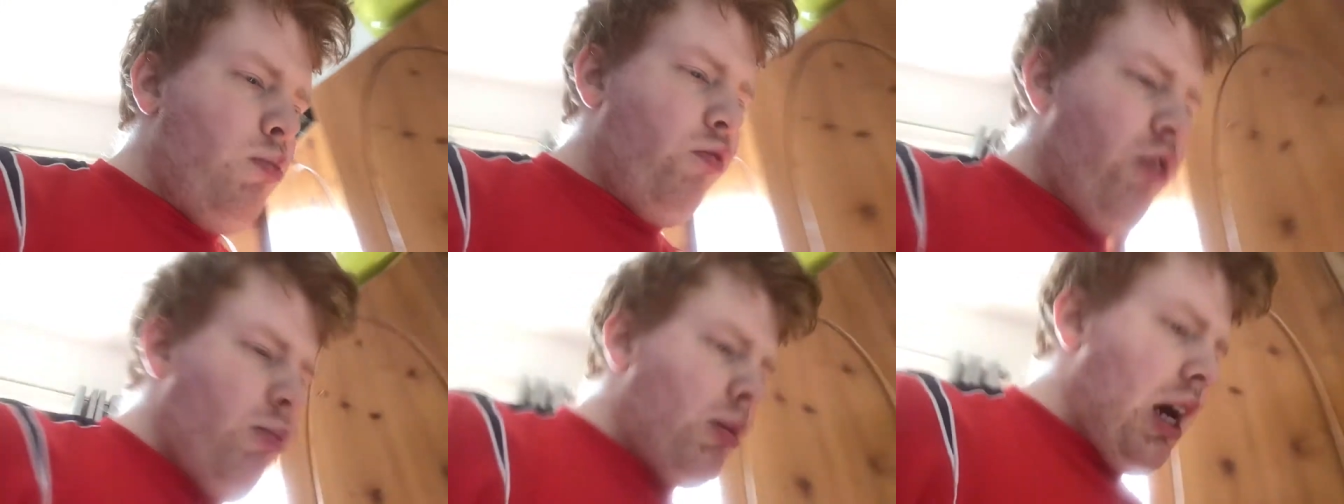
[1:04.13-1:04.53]

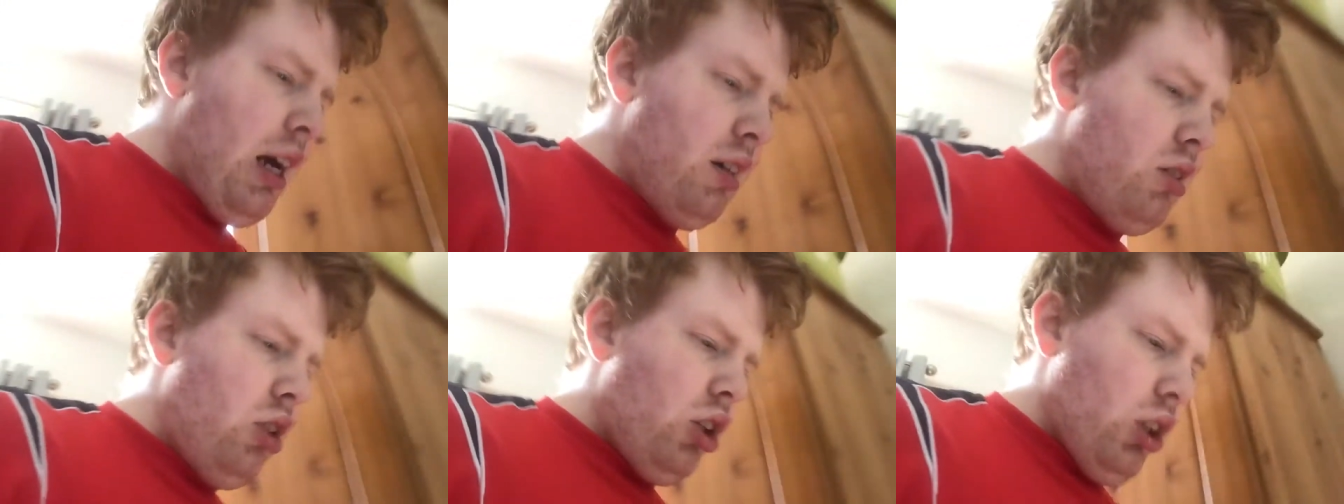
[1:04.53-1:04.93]
them from
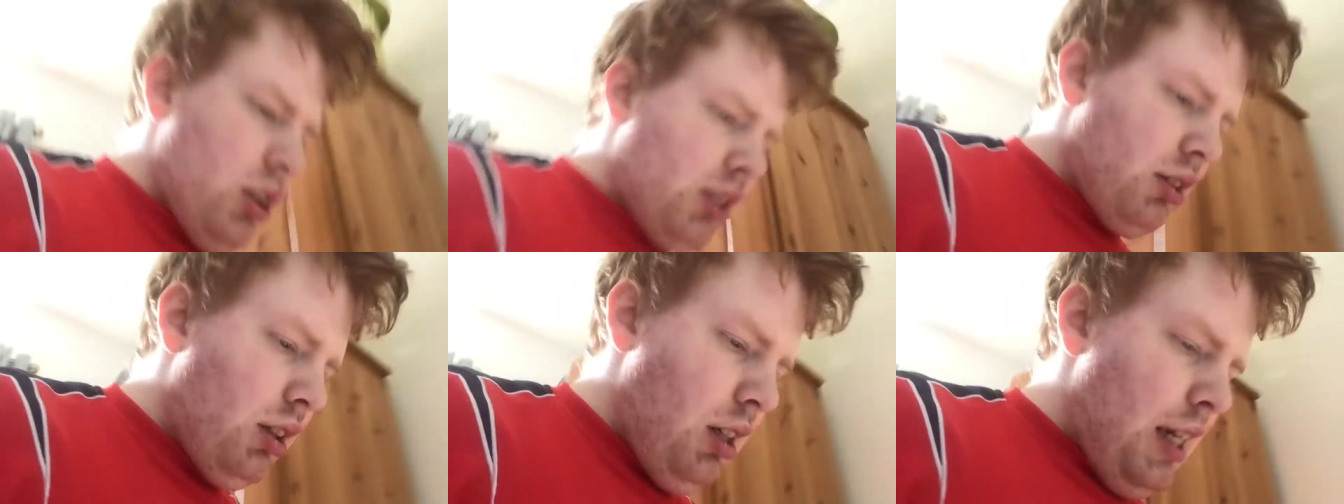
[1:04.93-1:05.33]
that
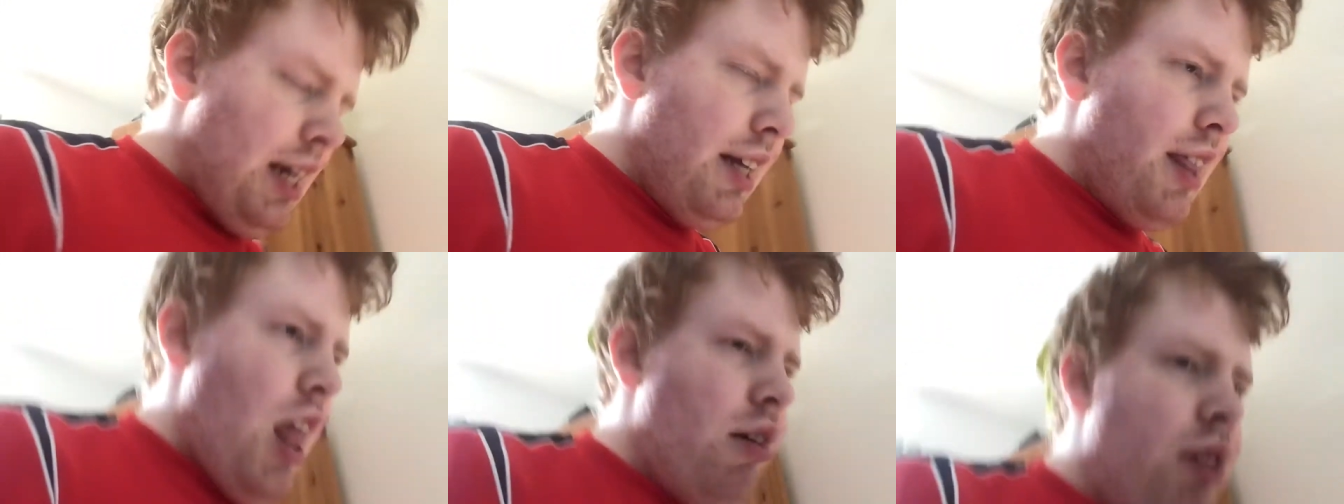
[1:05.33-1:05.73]
curse.
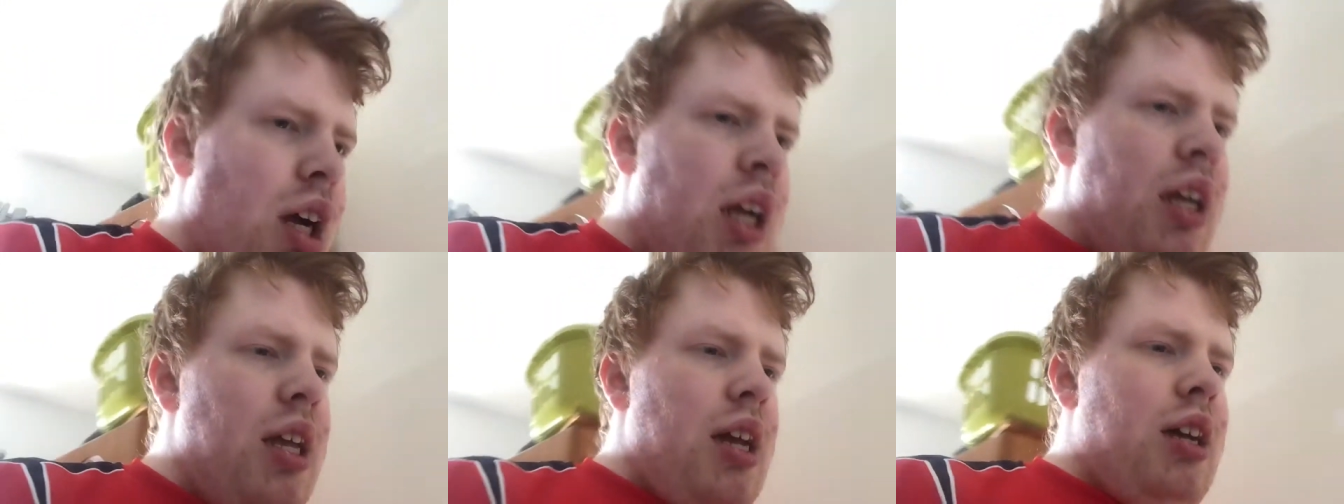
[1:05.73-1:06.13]

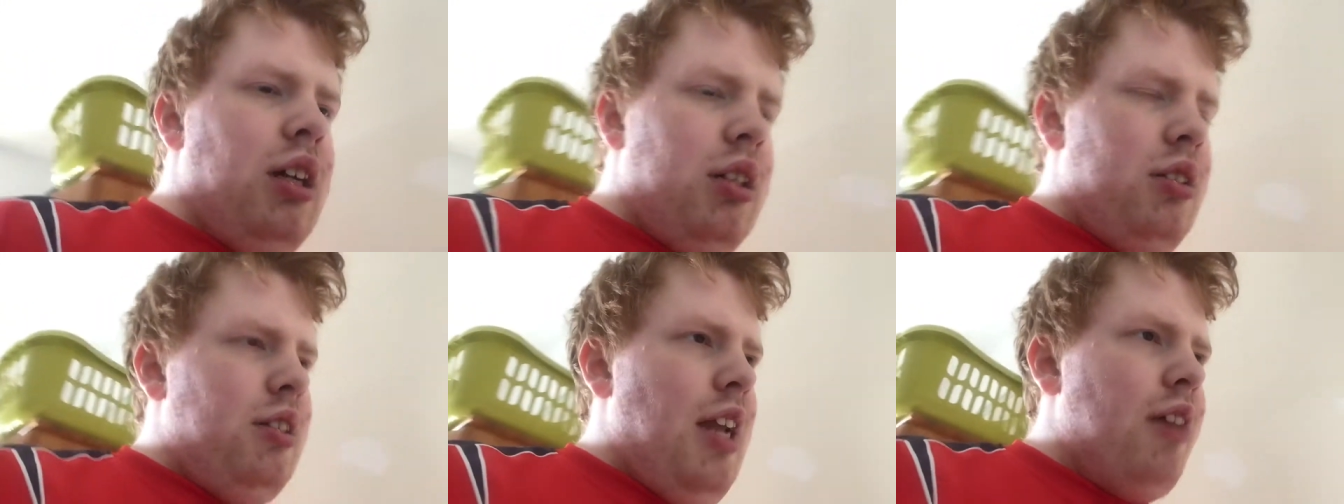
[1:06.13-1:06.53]

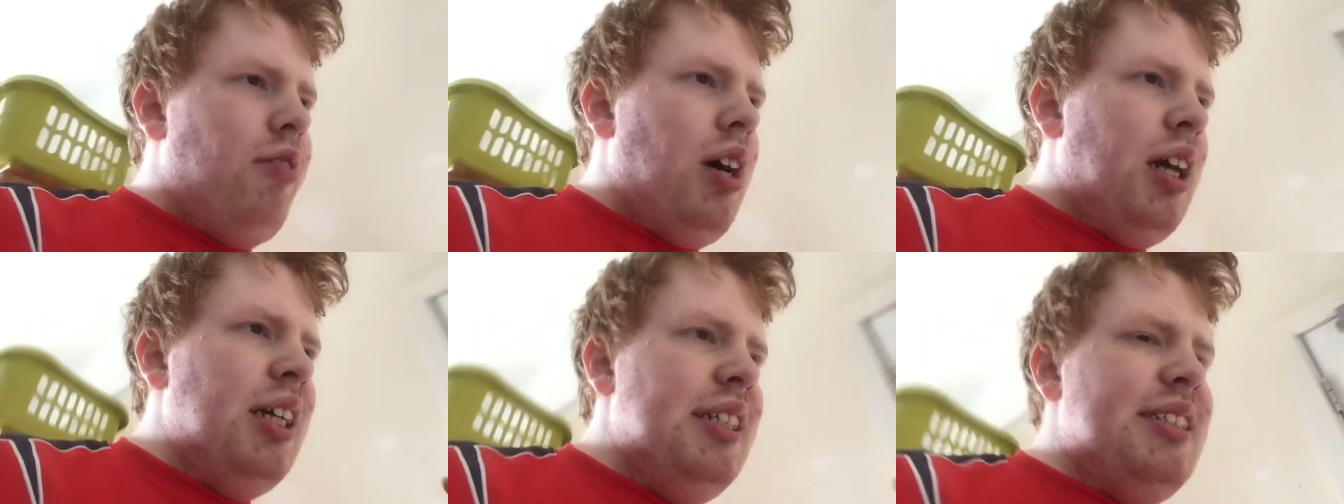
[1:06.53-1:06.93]
Now
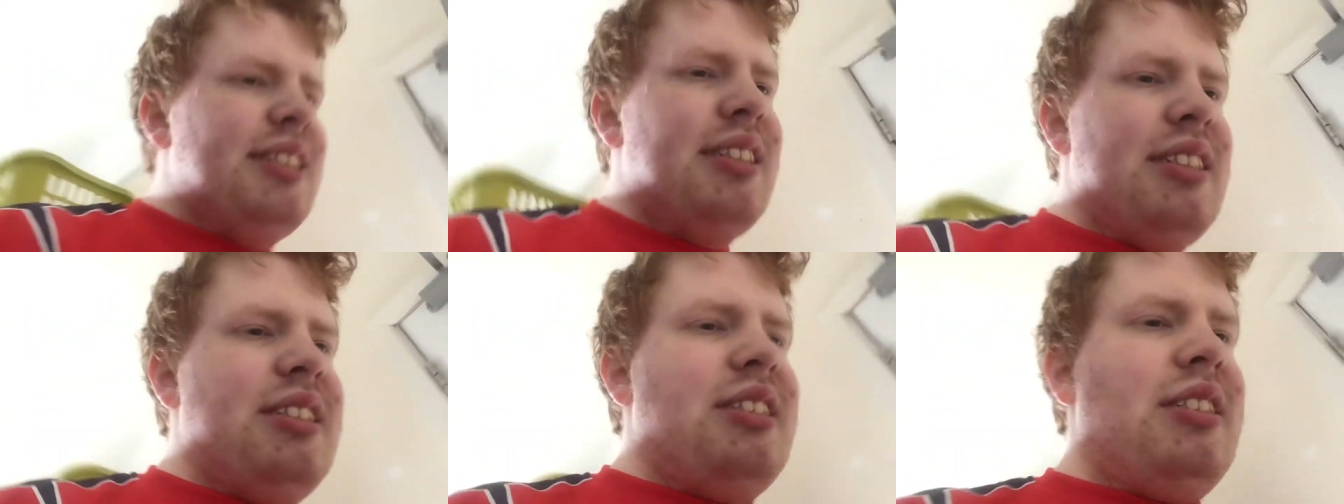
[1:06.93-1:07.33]
I
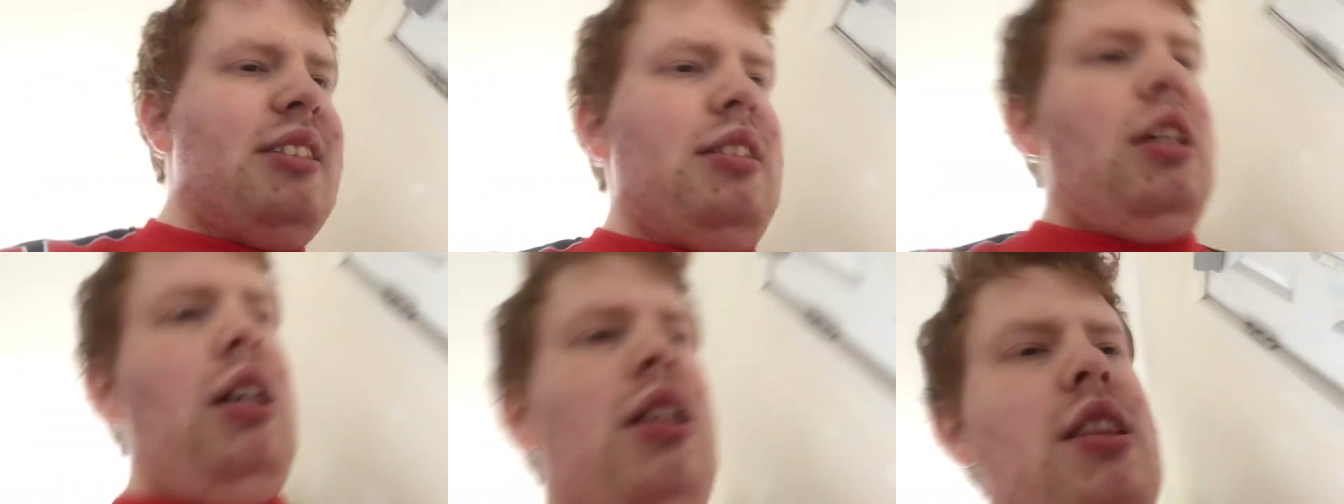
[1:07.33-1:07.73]

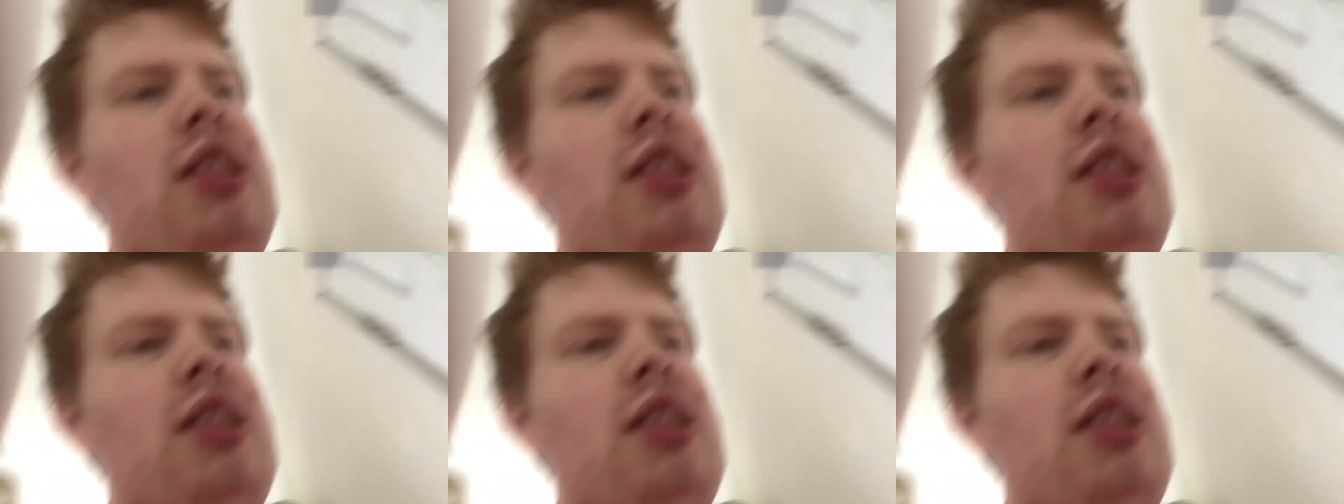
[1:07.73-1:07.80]
see